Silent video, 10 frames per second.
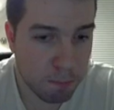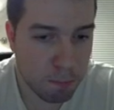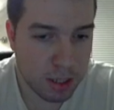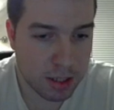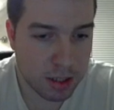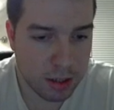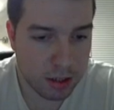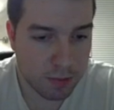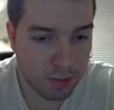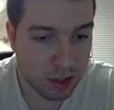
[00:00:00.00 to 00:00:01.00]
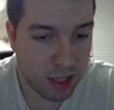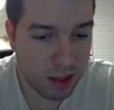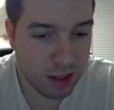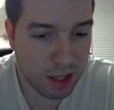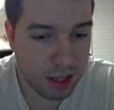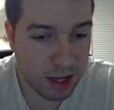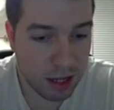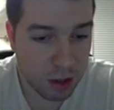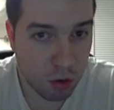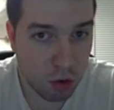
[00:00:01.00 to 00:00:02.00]
But they
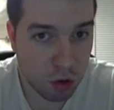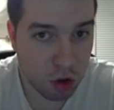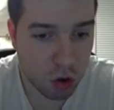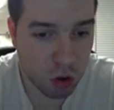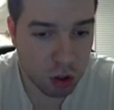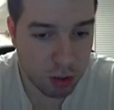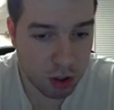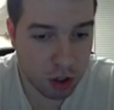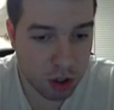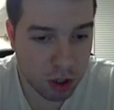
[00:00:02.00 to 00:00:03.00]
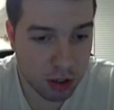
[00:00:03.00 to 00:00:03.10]
decide to go short, which